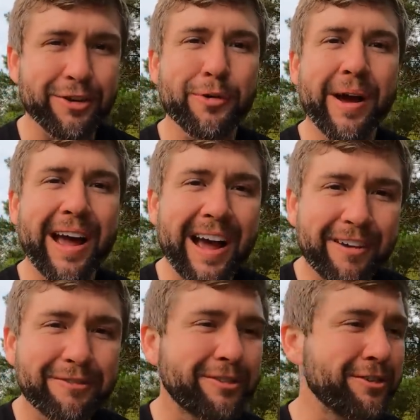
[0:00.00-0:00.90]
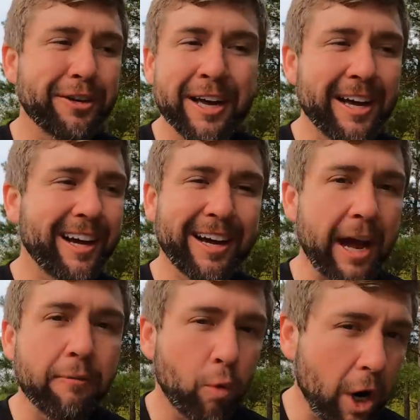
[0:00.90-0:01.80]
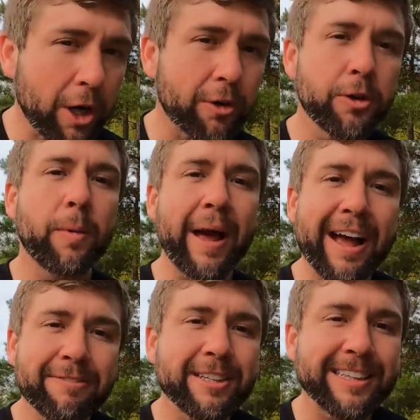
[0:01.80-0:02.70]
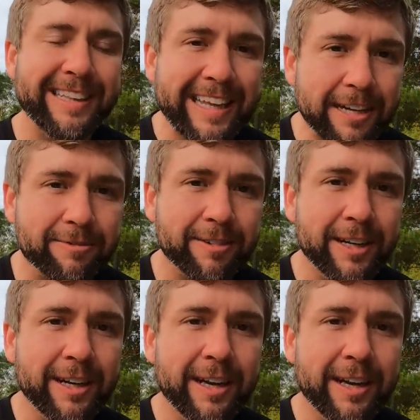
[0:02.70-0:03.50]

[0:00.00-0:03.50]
You have to have water. You have to live.